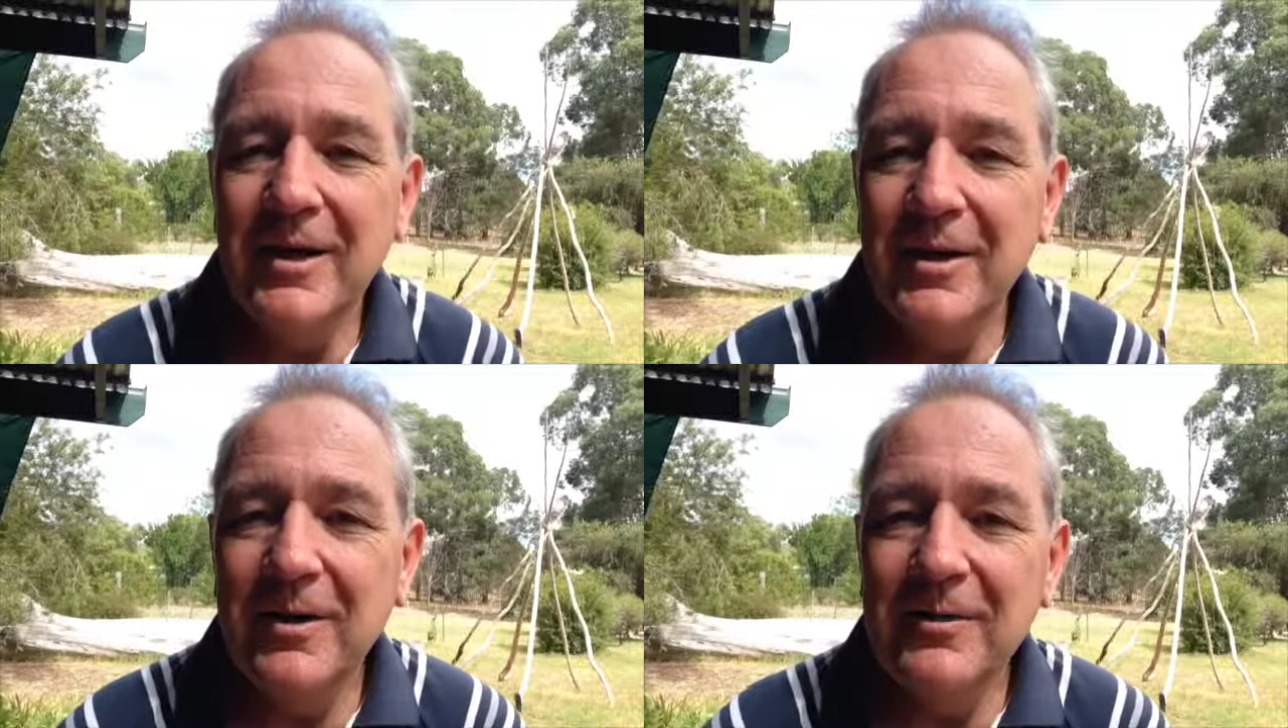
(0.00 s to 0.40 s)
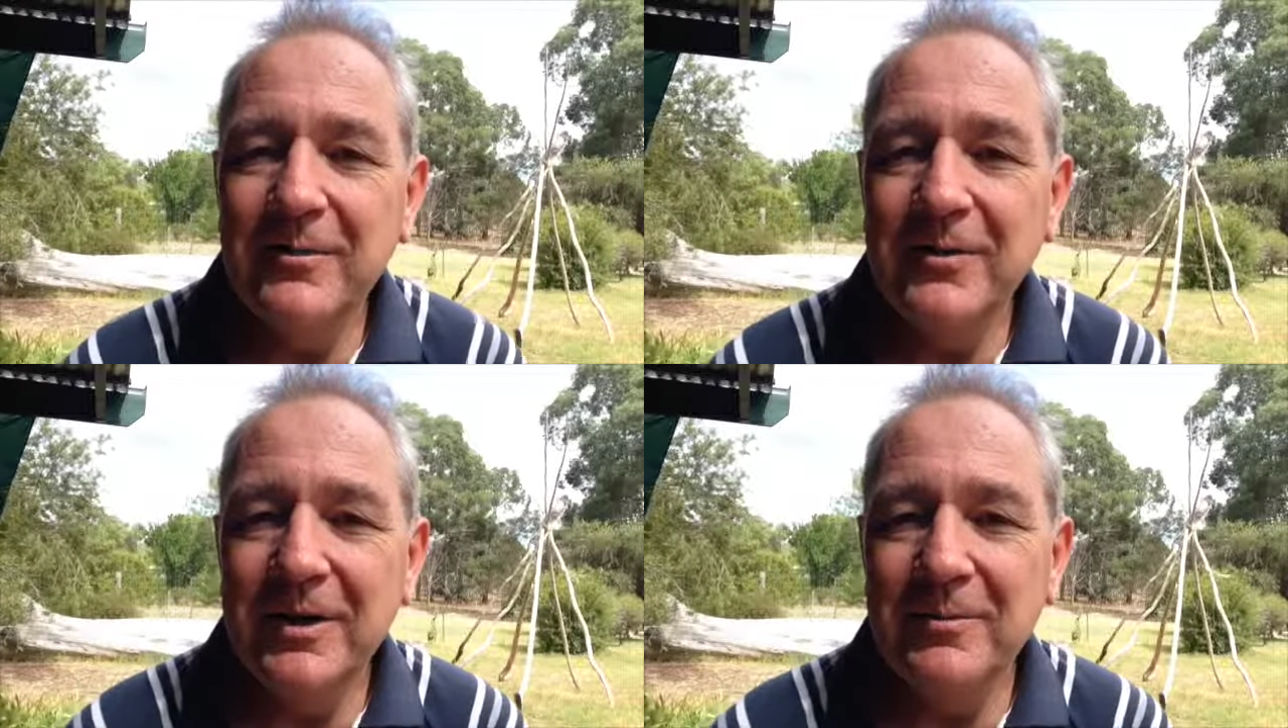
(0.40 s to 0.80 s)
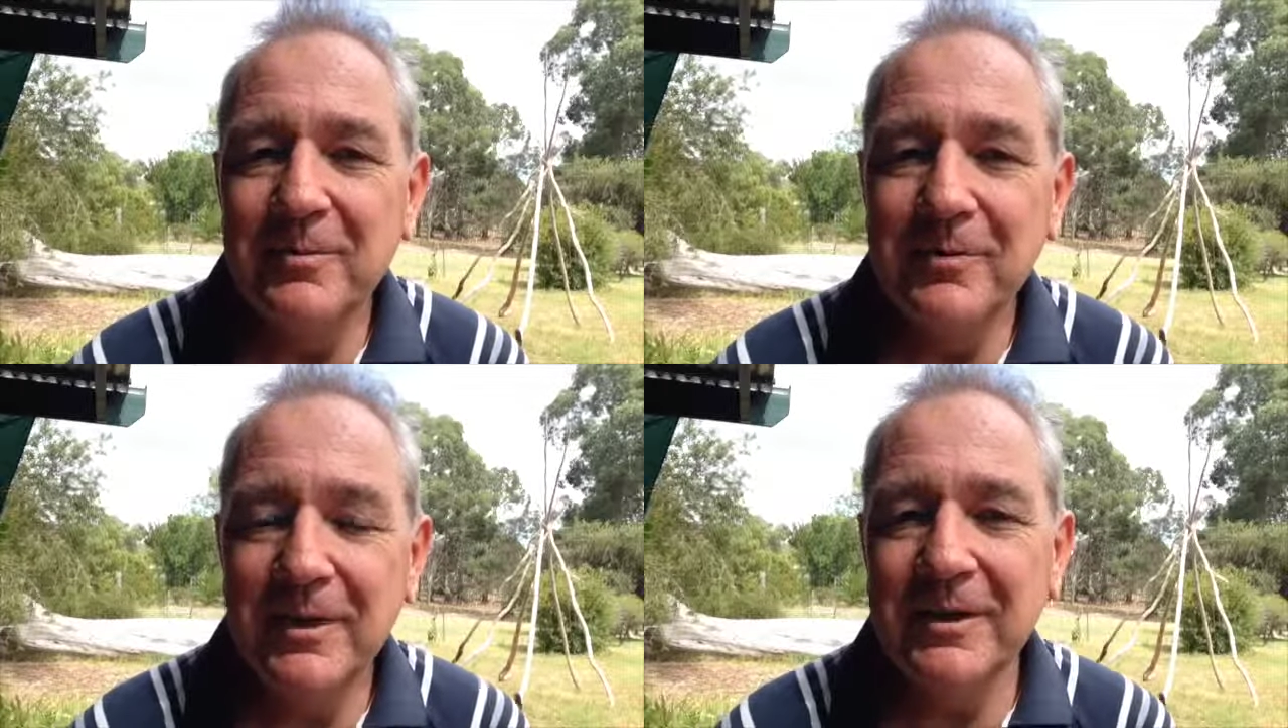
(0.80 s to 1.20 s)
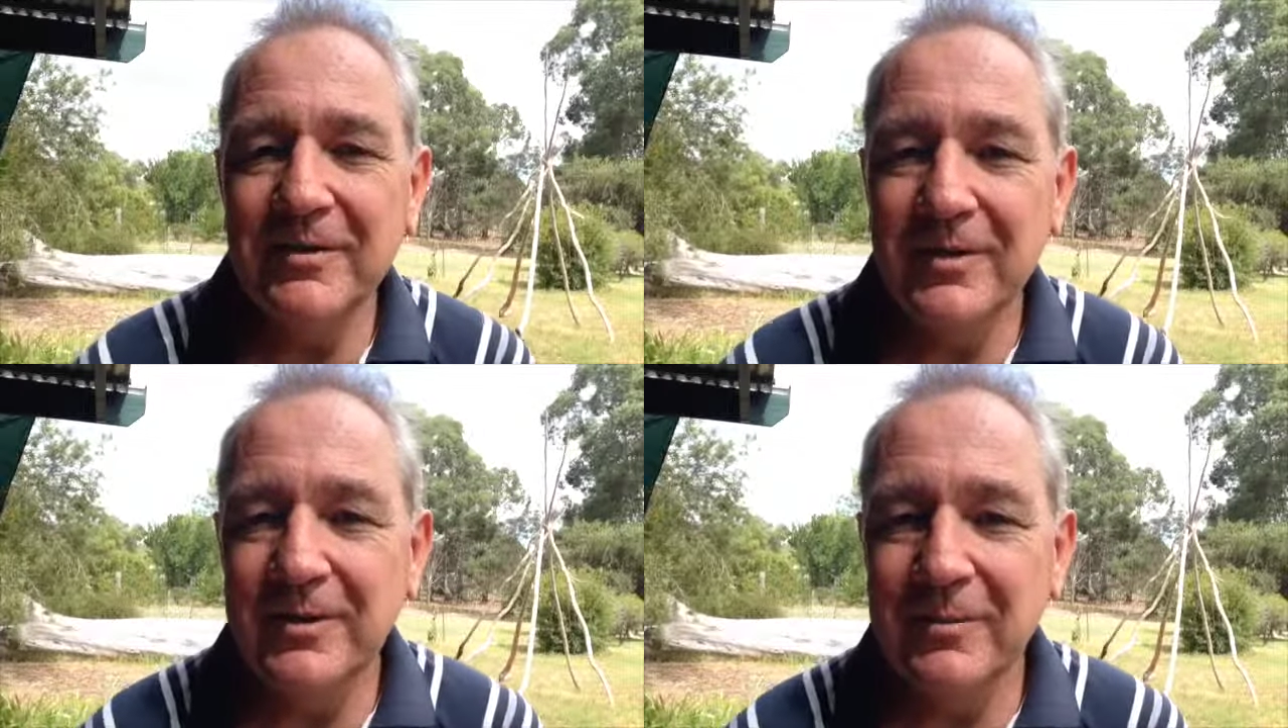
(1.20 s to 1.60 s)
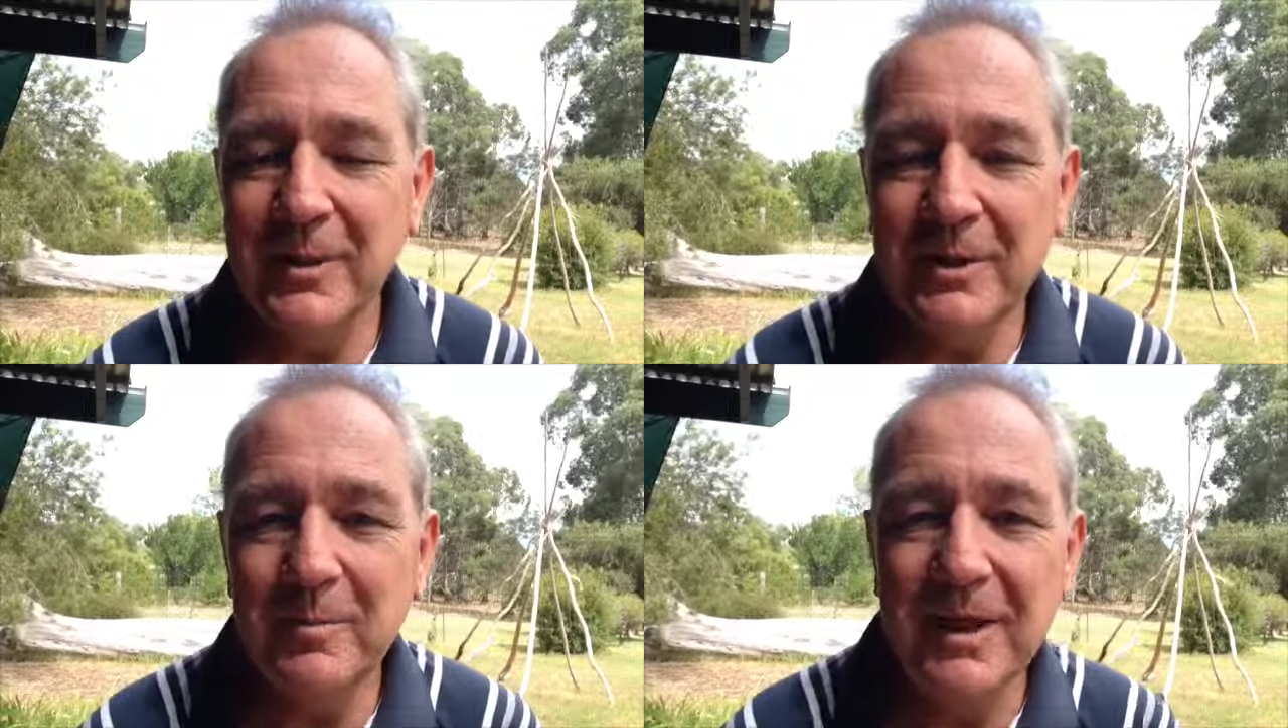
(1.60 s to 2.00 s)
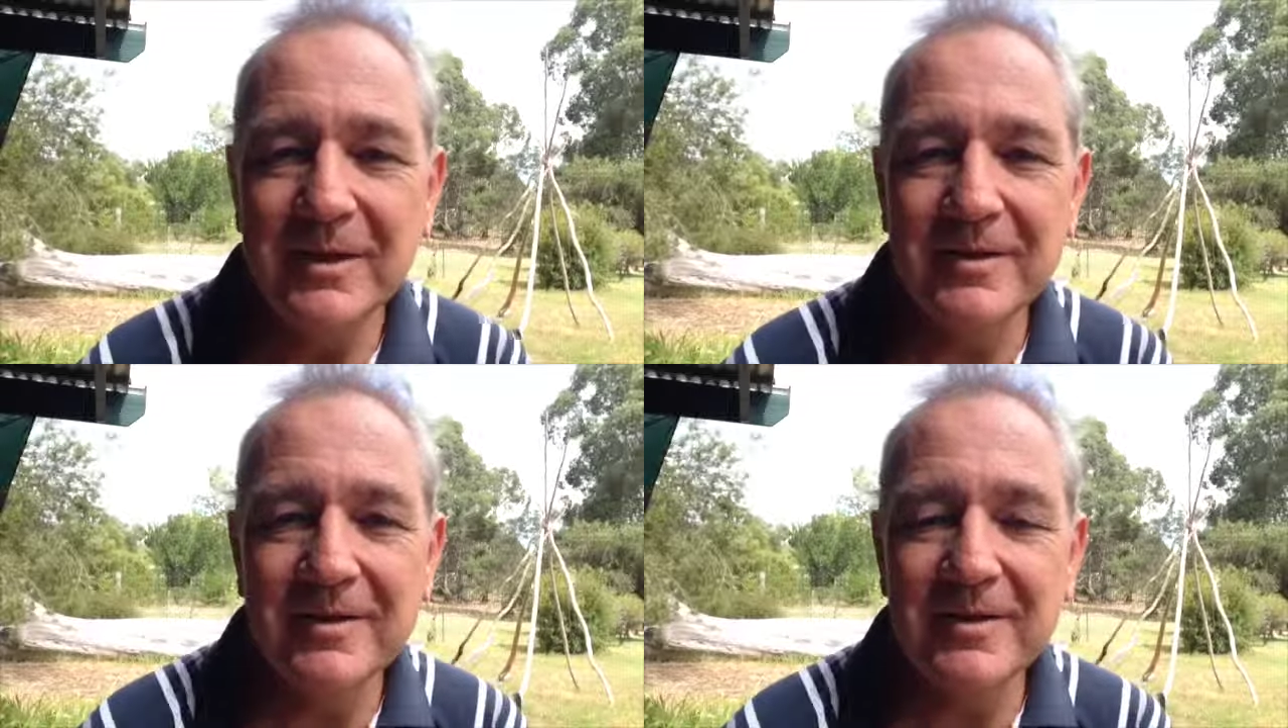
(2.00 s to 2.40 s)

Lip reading: of feeling as though I've been abandoned.